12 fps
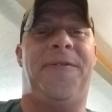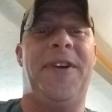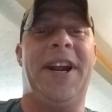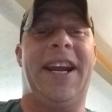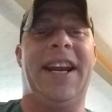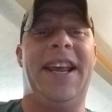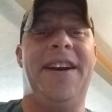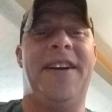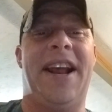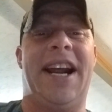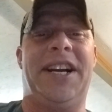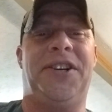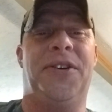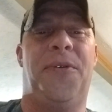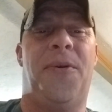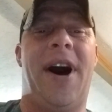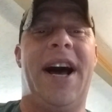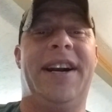freaking
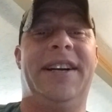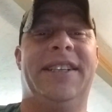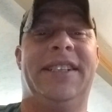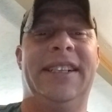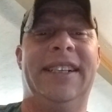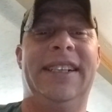international waters.